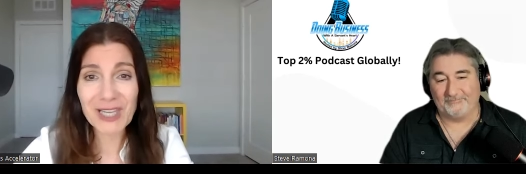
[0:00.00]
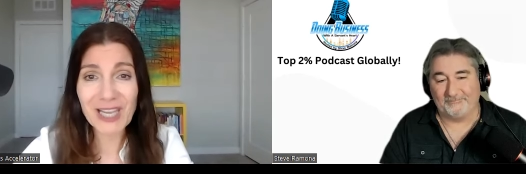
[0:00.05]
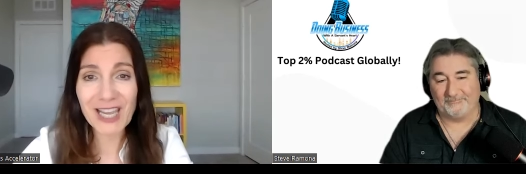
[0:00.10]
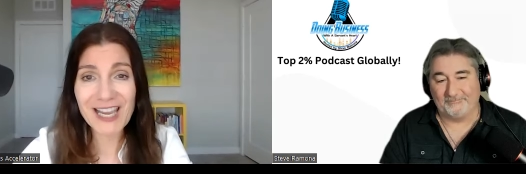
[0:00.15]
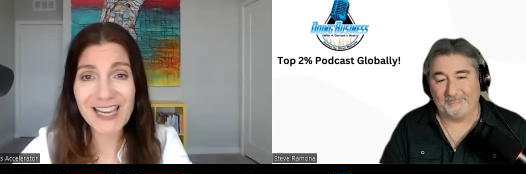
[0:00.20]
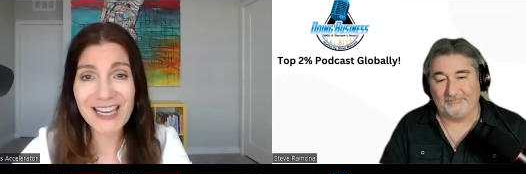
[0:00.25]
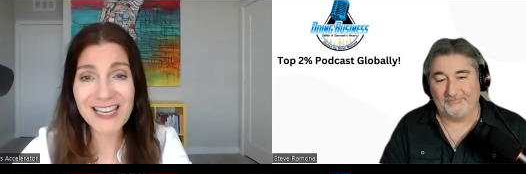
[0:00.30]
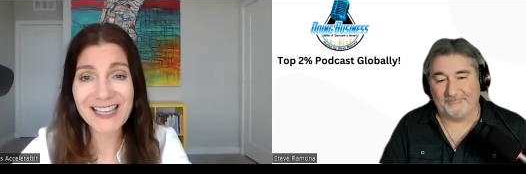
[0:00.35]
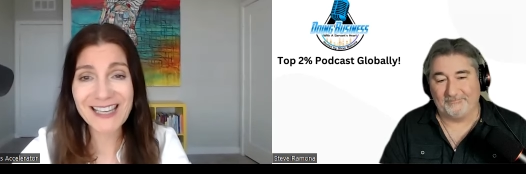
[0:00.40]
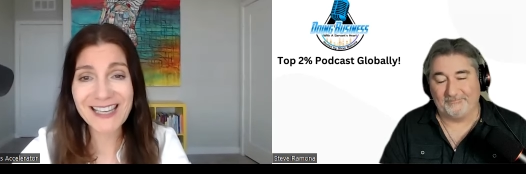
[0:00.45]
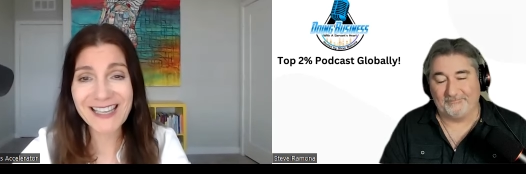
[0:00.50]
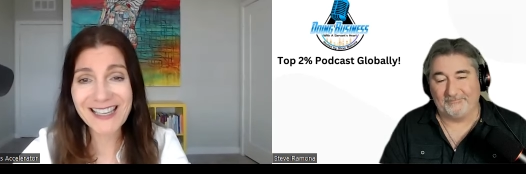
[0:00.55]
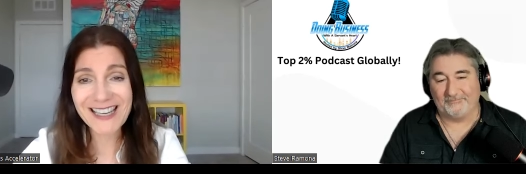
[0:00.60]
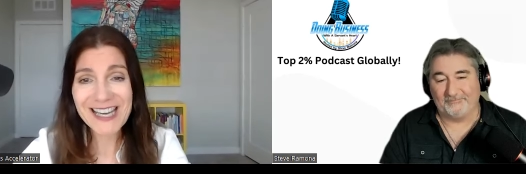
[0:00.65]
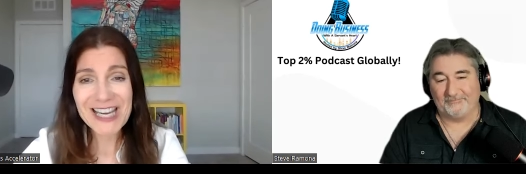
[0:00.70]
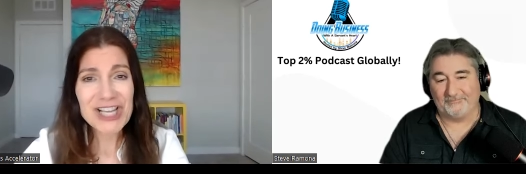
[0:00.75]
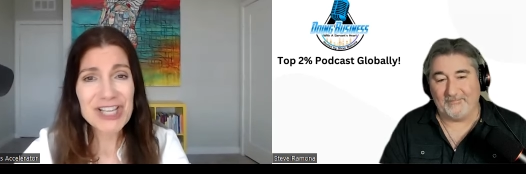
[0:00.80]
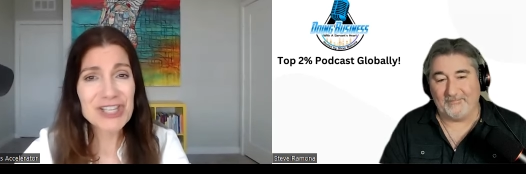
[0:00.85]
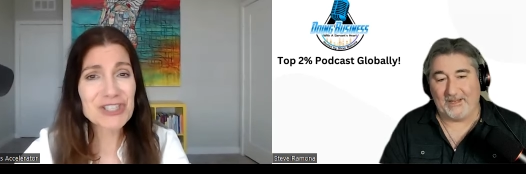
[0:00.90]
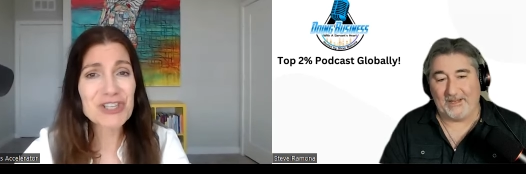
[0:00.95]
Speaker 1: Okay. it's
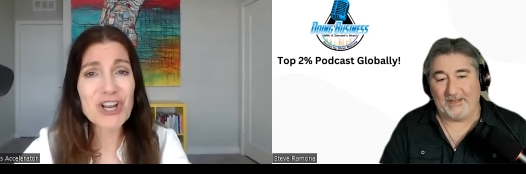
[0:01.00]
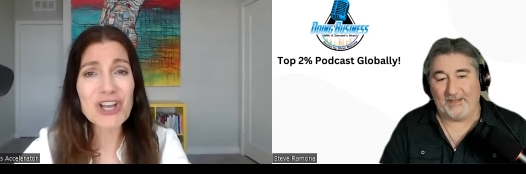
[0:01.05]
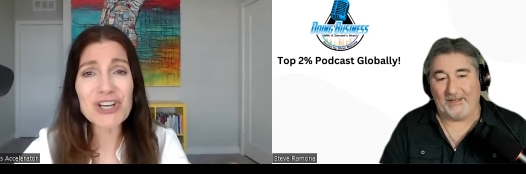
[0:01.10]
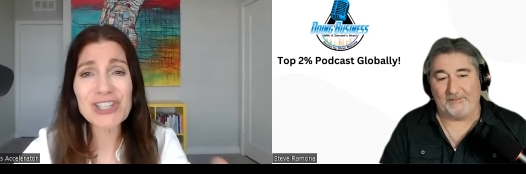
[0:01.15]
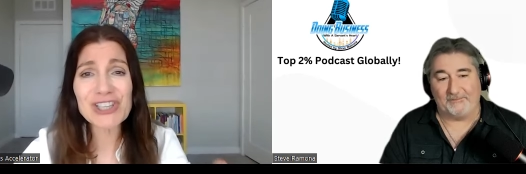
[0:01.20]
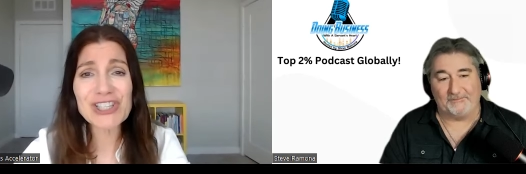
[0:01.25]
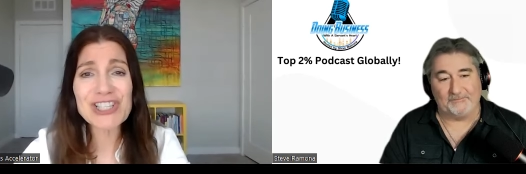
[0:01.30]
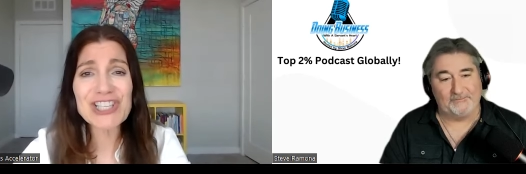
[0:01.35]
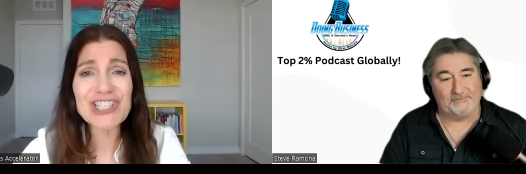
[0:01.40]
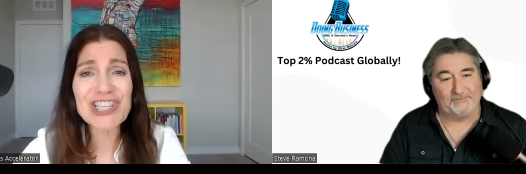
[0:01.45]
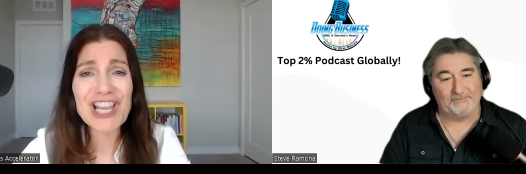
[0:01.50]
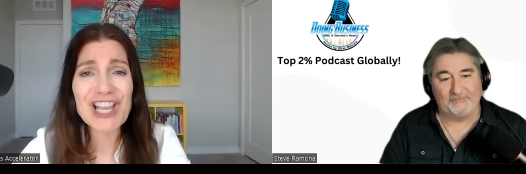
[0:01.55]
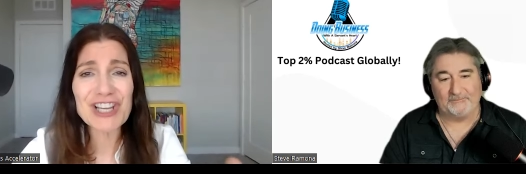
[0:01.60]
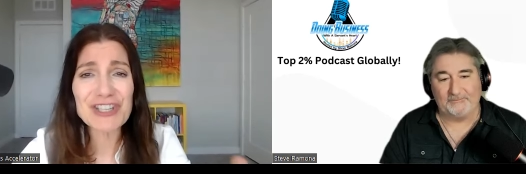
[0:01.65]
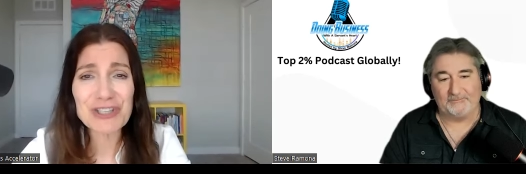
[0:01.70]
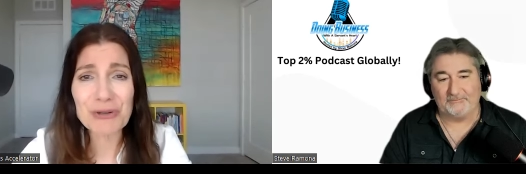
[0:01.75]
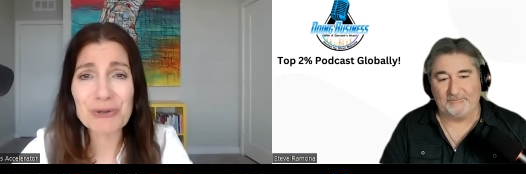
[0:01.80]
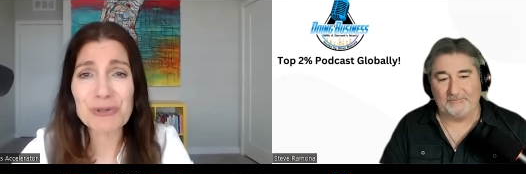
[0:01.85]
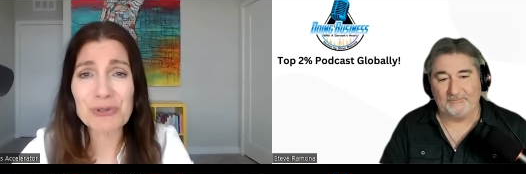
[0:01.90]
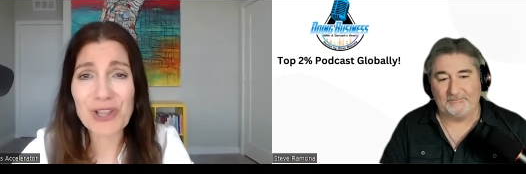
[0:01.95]
yeah. not a cliche I
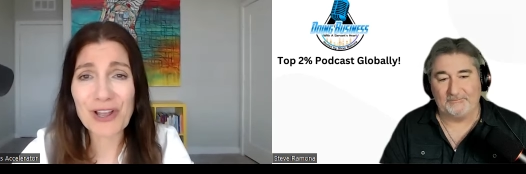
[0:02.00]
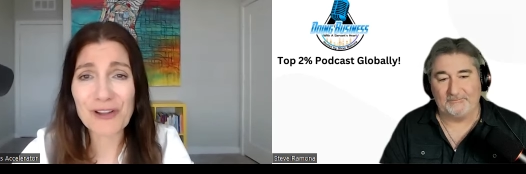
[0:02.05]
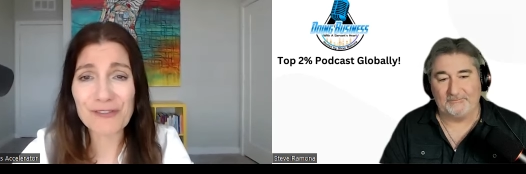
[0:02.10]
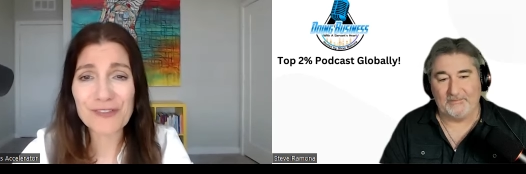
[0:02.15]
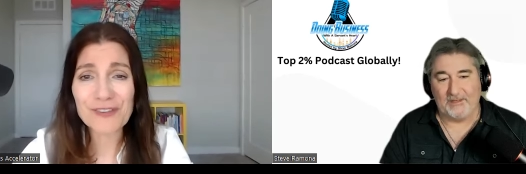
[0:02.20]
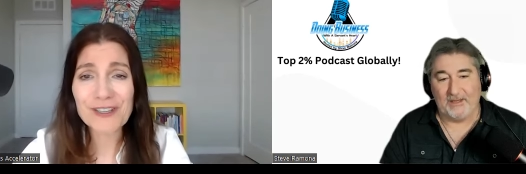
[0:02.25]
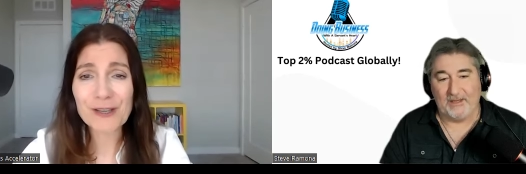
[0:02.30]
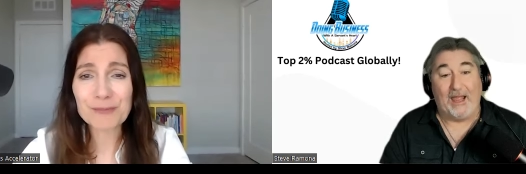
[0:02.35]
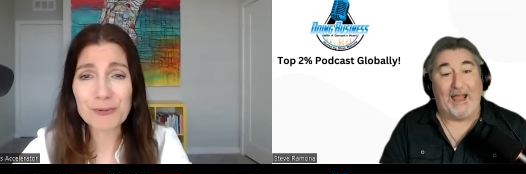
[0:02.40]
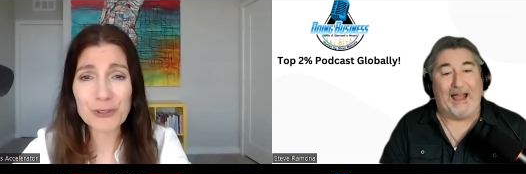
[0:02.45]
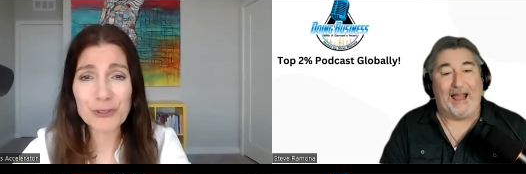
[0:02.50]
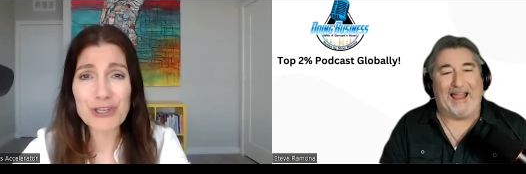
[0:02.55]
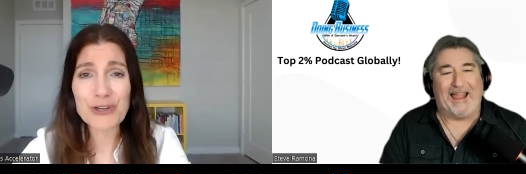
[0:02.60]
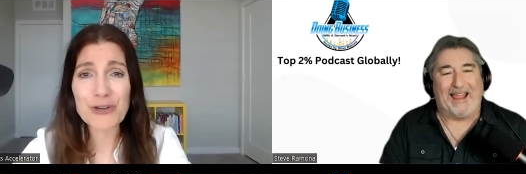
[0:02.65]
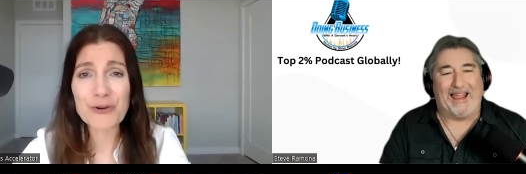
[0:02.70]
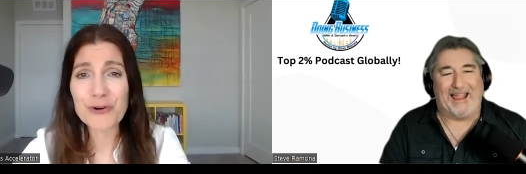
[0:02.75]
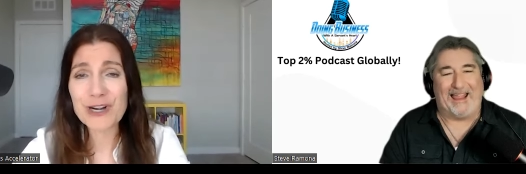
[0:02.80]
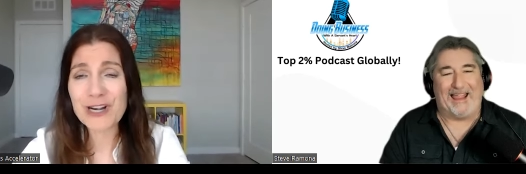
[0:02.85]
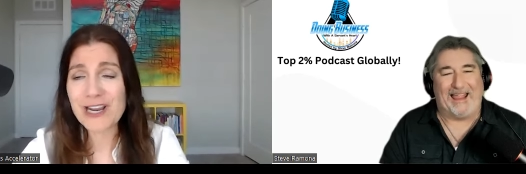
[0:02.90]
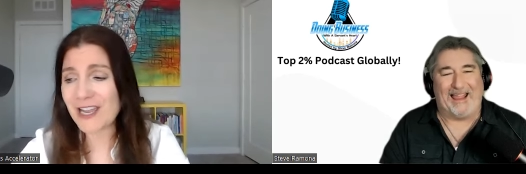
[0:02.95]
don't love. I'm pretty
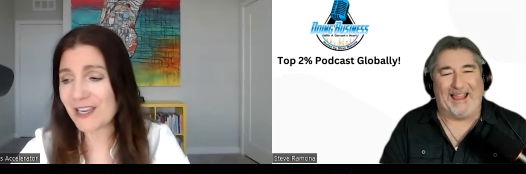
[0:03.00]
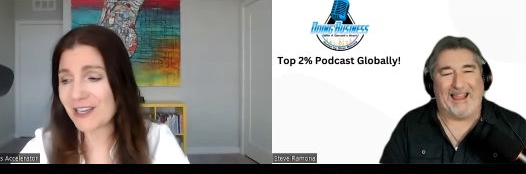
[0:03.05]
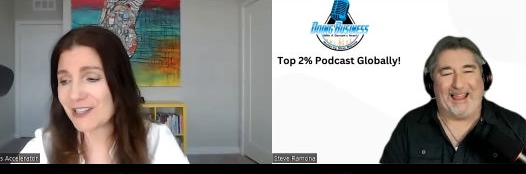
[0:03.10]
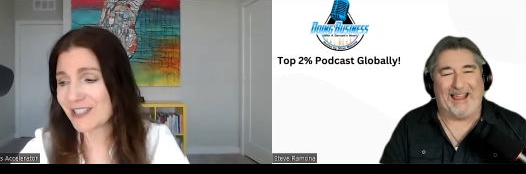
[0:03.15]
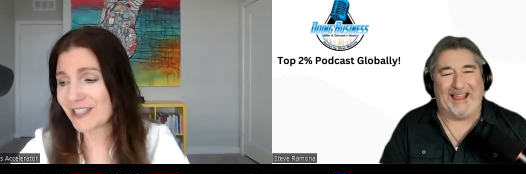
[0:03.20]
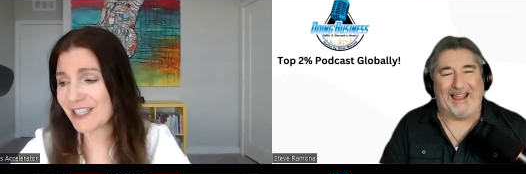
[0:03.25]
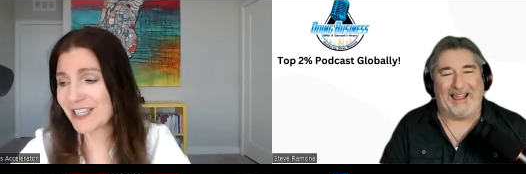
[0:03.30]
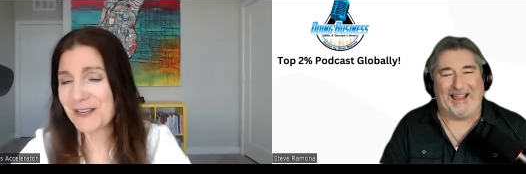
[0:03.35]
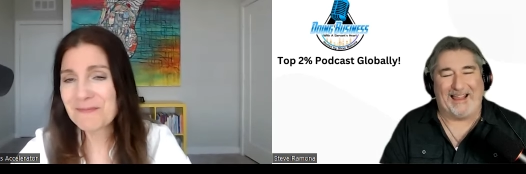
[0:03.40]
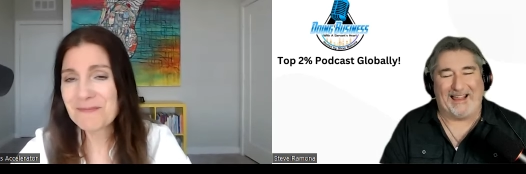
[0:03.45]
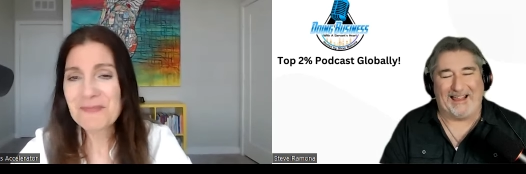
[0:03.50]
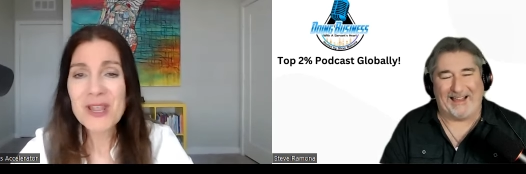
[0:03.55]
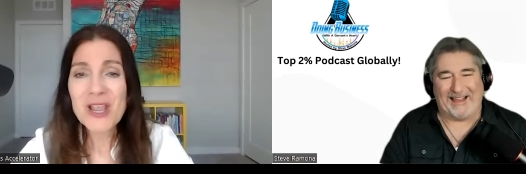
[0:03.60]
corny, actually.